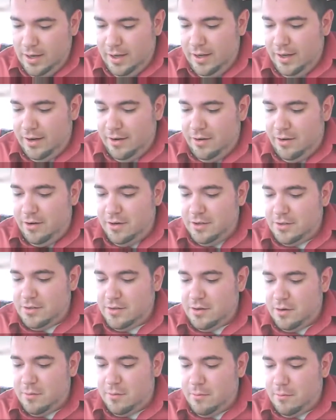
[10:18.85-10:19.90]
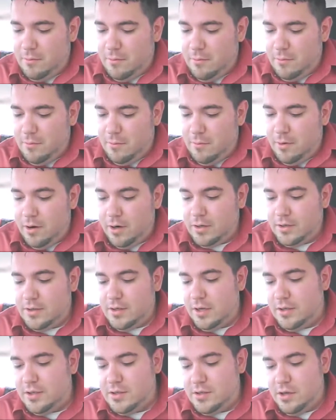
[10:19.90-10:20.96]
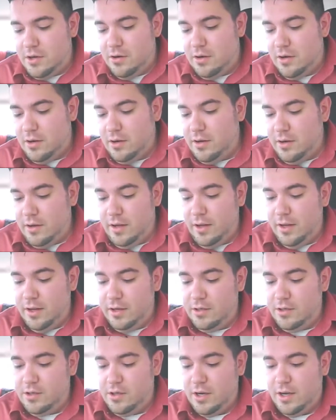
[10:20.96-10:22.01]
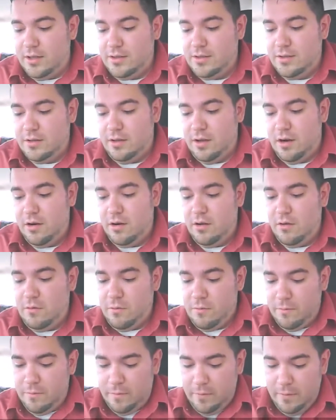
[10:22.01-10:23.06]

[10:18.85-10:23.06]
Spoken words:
And artists are Mark Texiera and John Salardo.